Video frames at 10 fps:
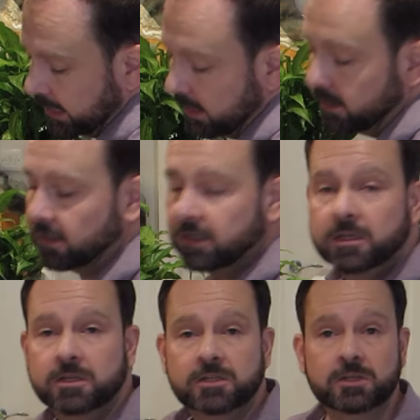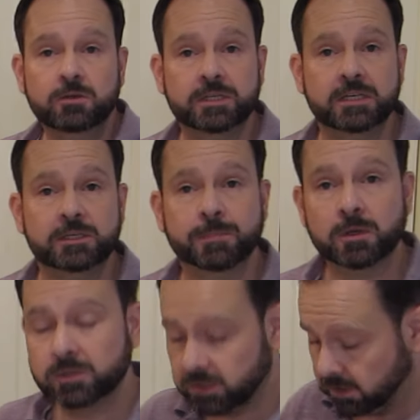add in 2
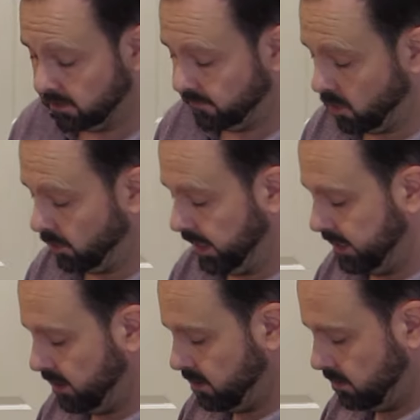teaspoons of coriander,